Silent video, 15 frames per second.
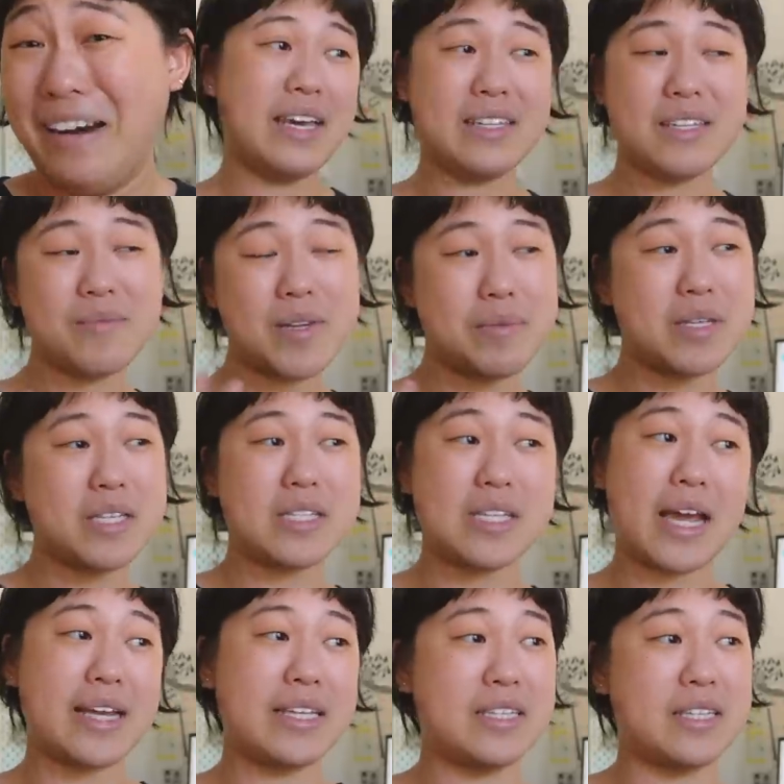Yeah, sometimes it's
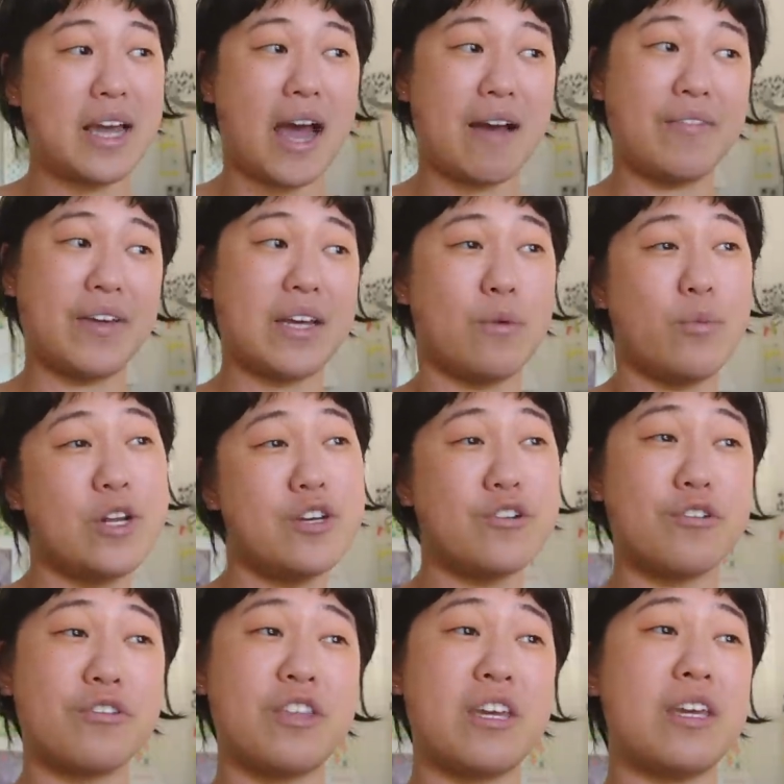nice to have like a
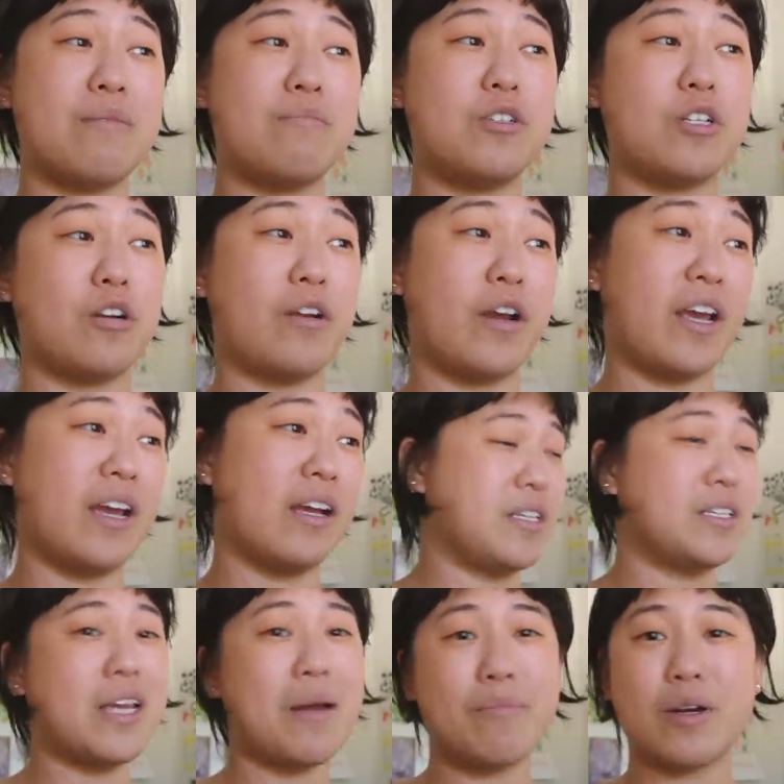winter theme during
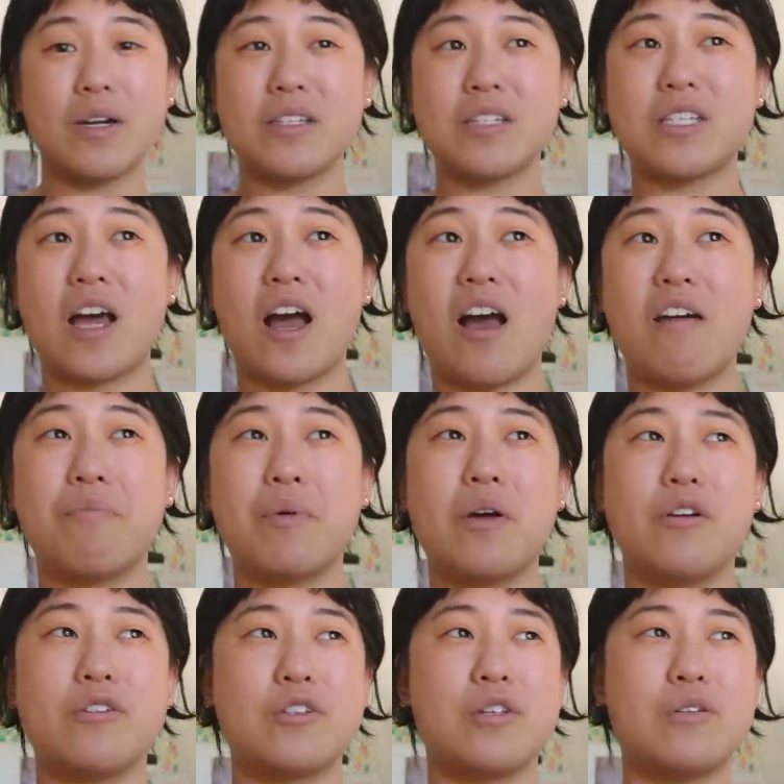December and stuff, but
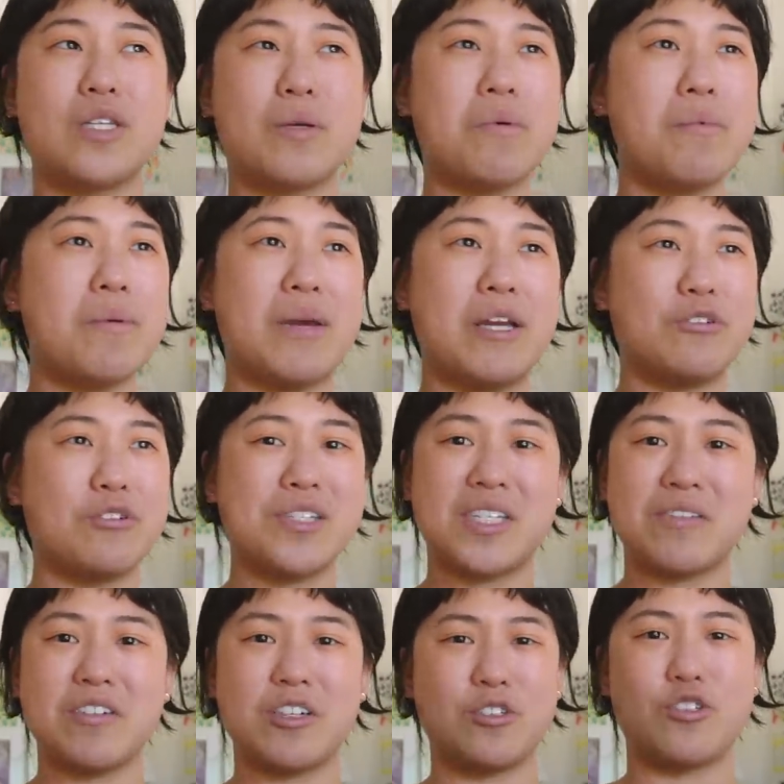also some of my patrons
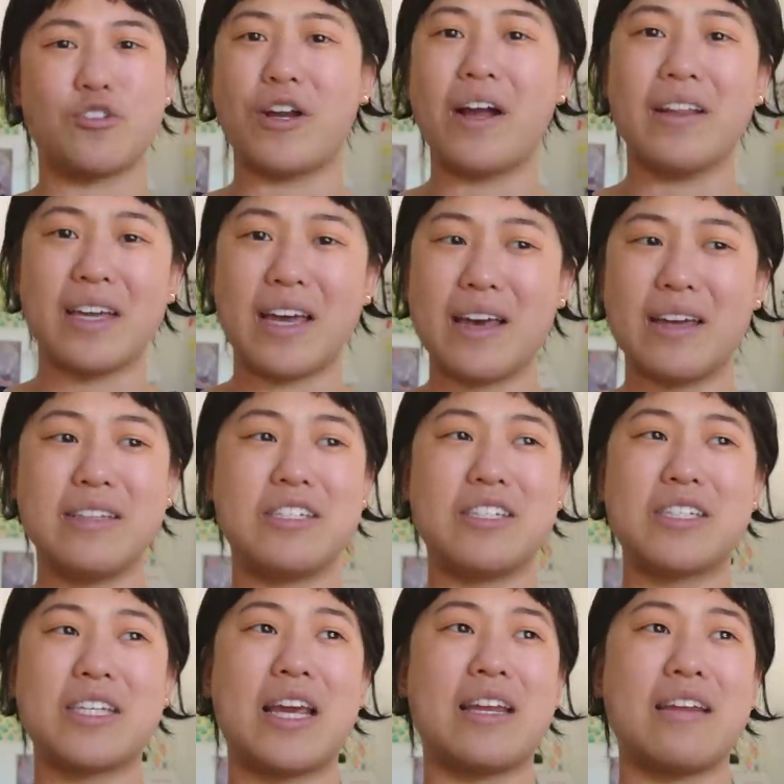live in Australia and it's
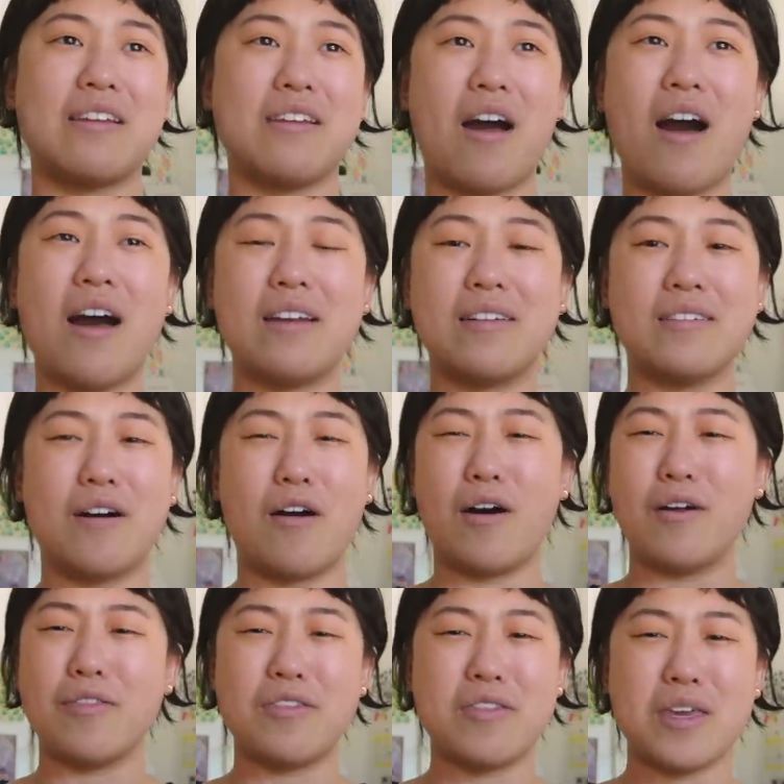just like not
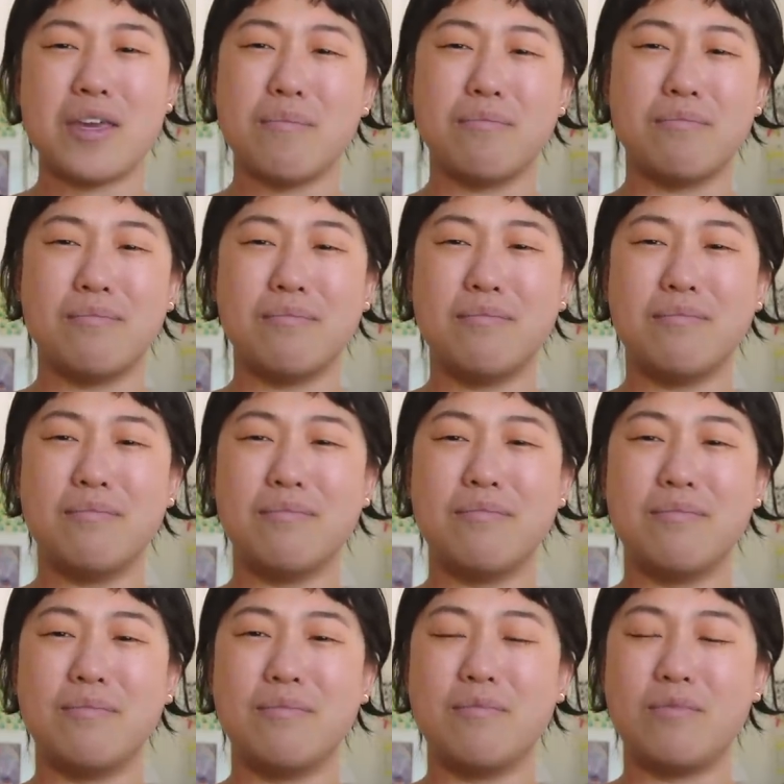on theme
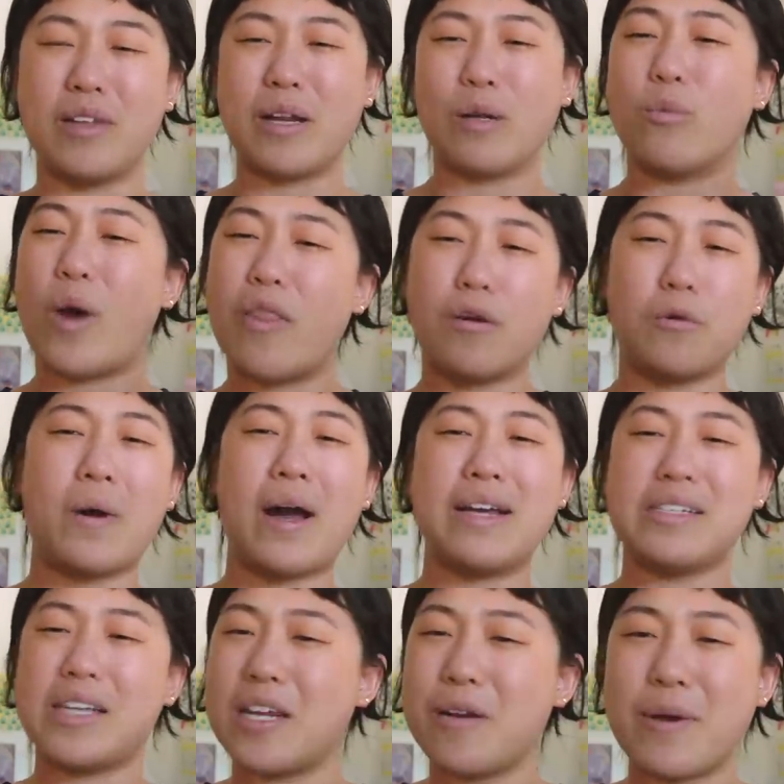like
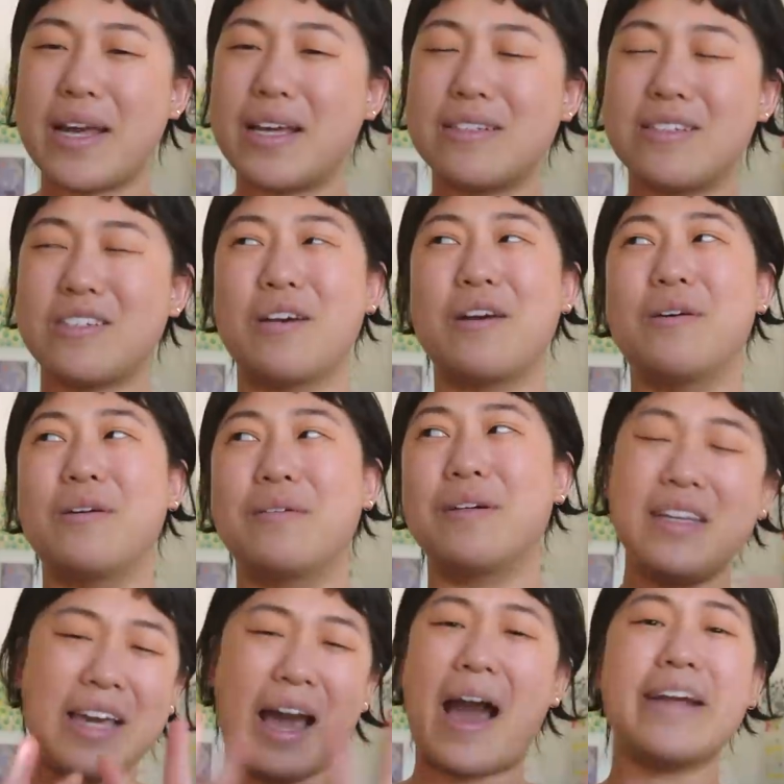weather-wise anyways. So
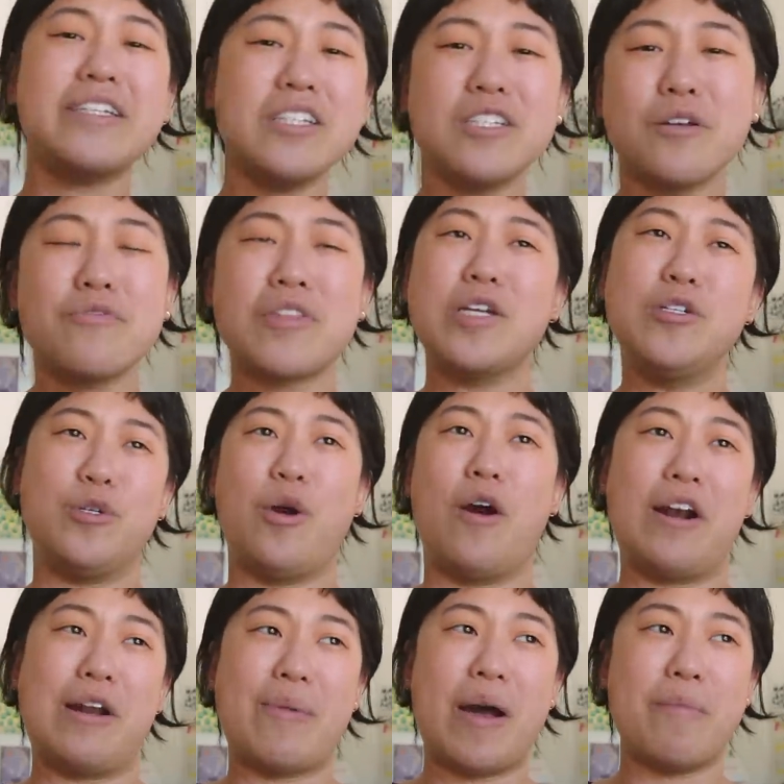yeah, I just don't think too
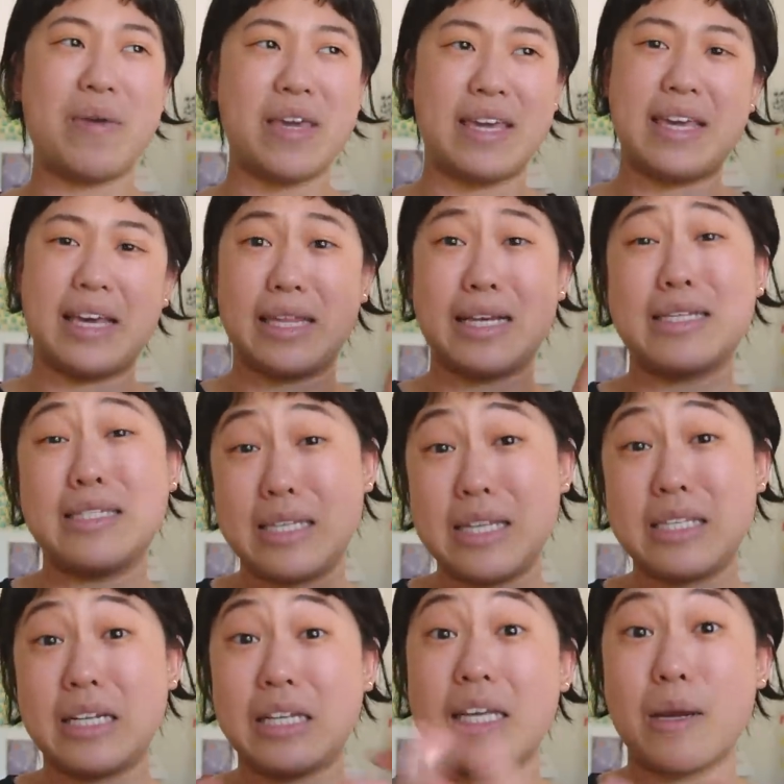hard about making it like
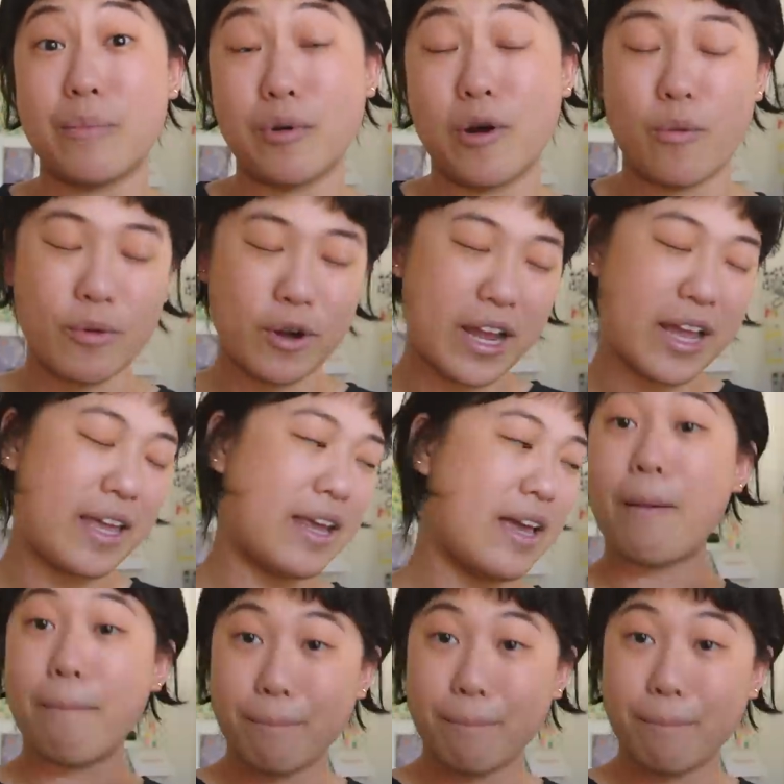seasonally appropriate.